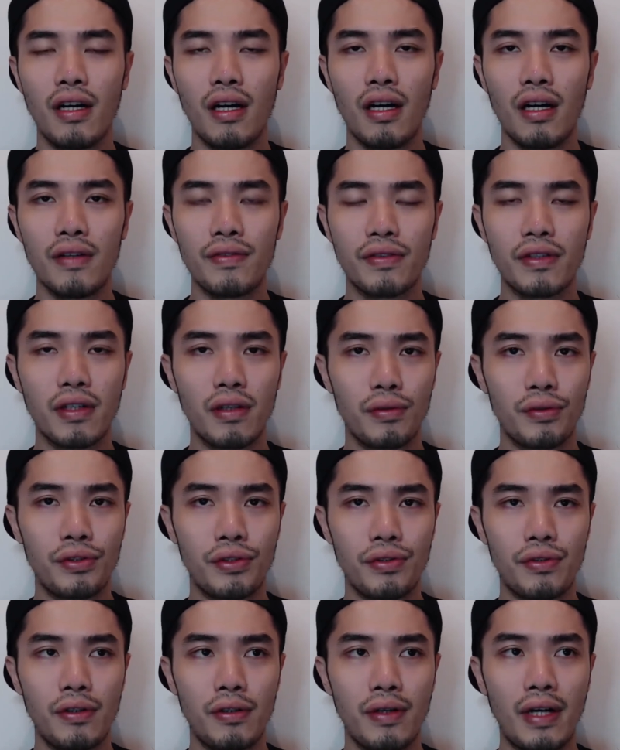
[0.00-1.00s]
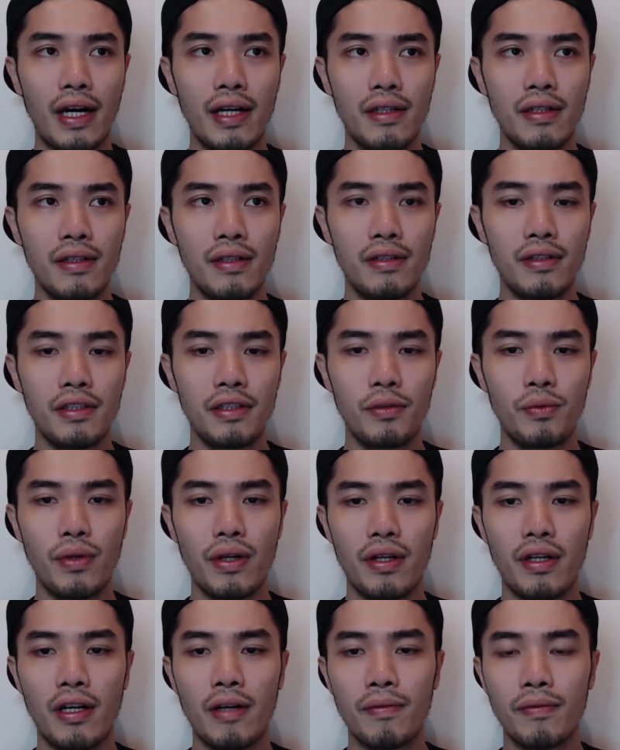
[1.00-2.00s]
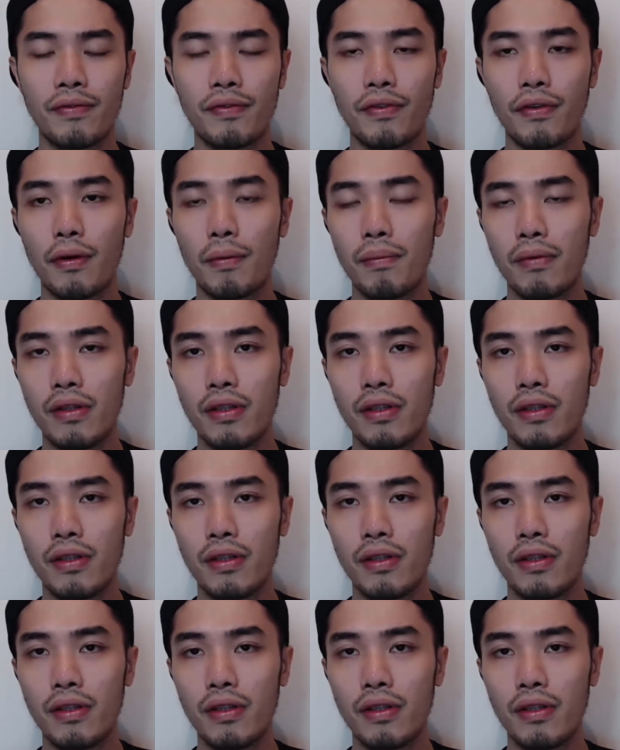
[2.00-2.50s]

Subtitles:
of cultural identity, whether I'm from